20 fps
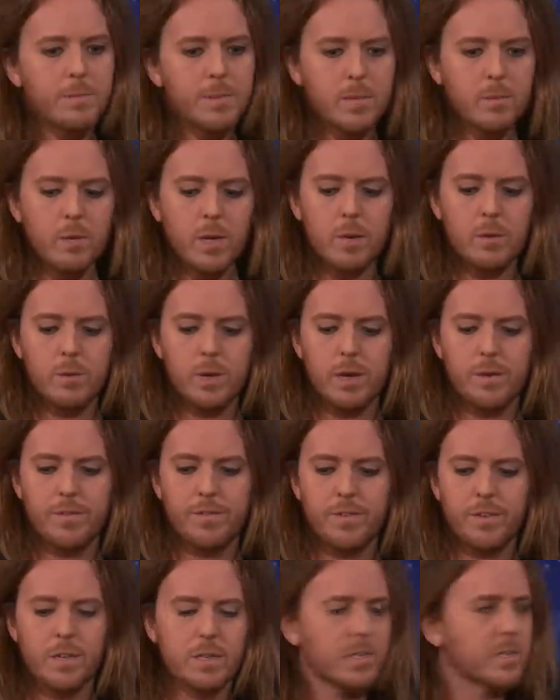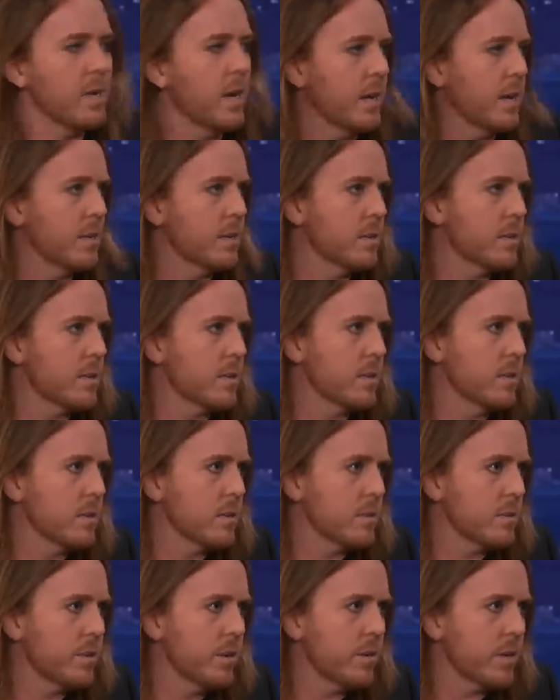I mean, when, when I first started
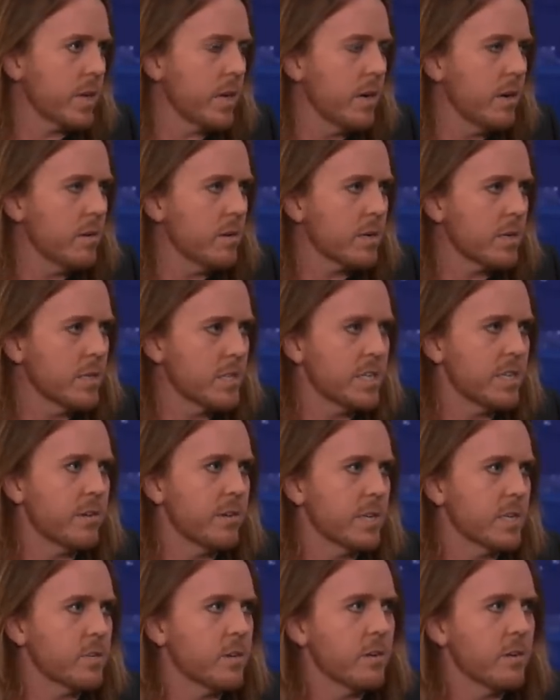touring here or considering